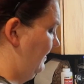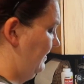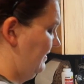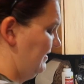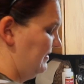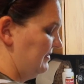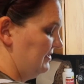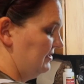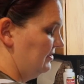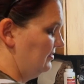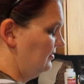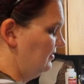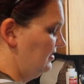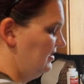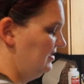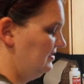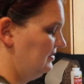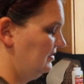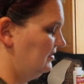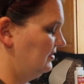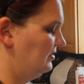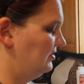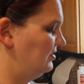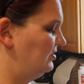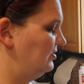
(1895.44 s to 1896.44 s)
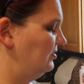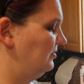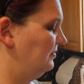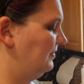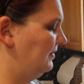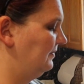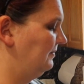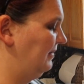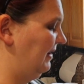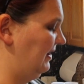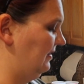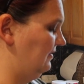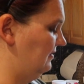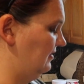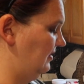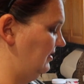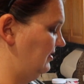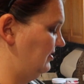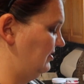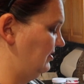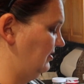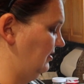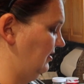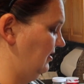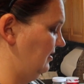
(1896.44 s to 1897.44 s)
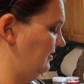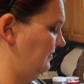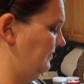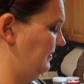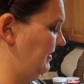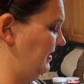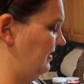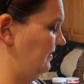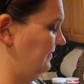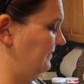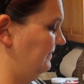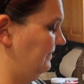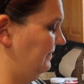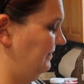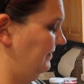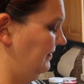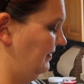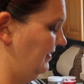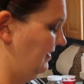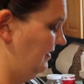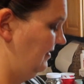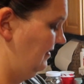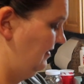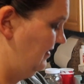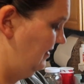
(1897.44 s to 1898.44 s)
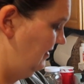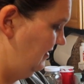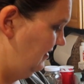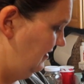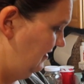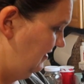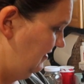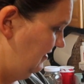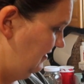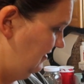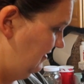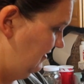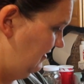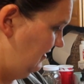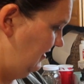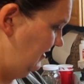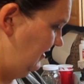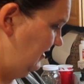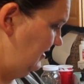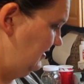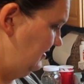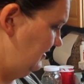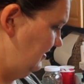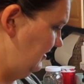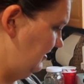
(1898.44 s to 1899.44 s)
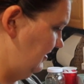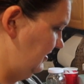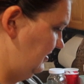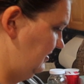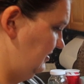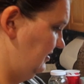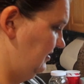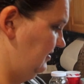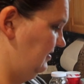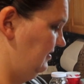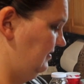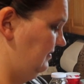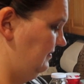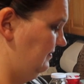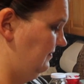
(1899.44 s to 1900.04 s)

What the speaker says: This isn't super powdery sugar, but I guess it is.